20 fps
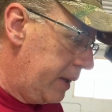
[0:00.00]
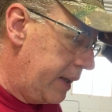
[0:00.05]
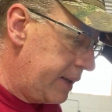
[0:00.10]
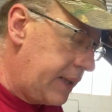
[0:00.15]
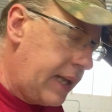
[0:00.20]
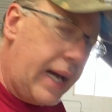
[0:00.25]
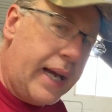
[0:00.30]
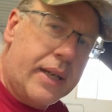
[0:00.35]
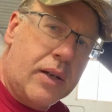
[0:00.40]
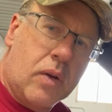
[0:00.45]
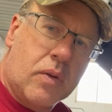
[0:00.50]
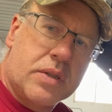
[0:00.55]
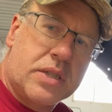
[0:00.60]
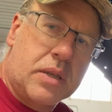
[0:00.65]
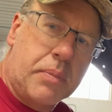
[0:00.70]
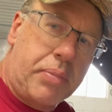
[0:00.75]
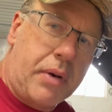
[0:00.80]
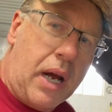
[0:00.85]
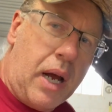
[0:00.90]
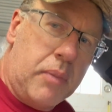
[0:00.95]
diagnosed the
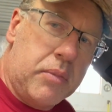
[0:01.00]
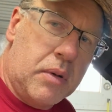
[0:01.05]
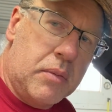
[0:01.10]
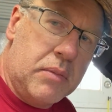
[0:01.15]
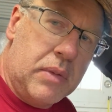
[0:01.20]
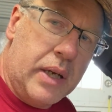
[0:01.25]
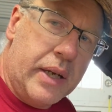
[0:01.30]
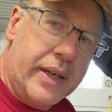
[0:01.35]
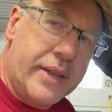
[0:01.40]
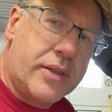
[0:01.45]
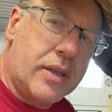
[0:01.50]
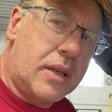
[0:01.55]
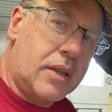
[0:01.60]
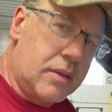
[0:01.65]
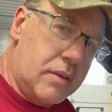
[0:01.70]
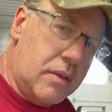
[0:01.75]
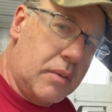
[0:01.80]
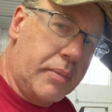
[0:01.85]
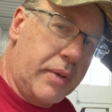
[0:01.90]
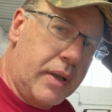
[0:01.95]
problem. It took a
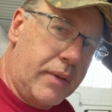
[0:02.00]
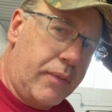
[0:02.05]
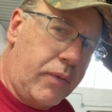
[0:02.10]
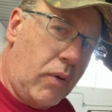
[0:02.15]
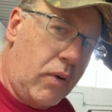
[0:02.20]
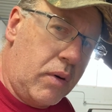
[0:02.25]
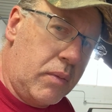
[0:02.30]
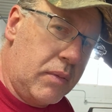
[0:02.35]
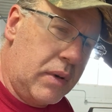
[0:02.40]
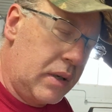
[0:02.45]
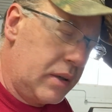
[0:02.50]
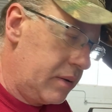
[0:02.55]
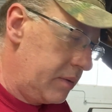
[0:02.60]
little bit for them.